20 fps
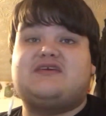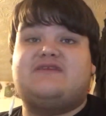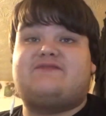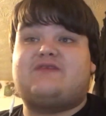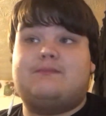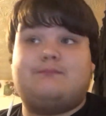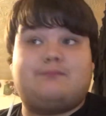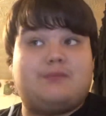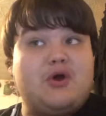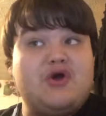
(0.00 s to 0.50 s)
And
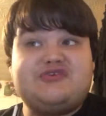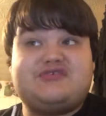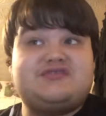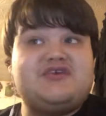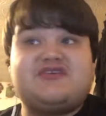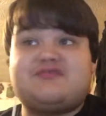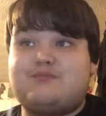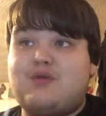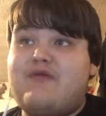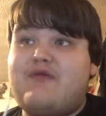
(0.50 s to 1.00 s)
for most of
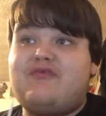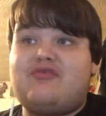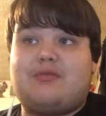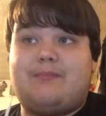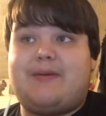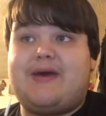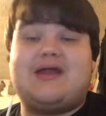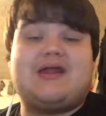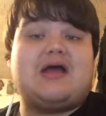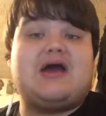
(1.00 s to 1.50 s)
this movie, the
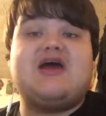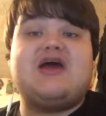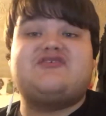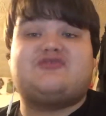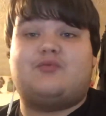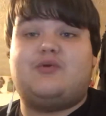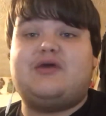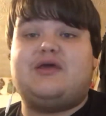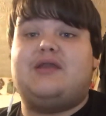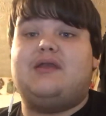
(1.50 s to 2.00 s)
bad guys
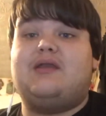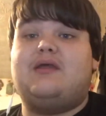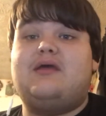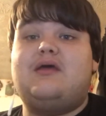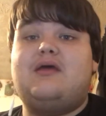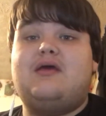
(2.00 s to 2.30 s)
win.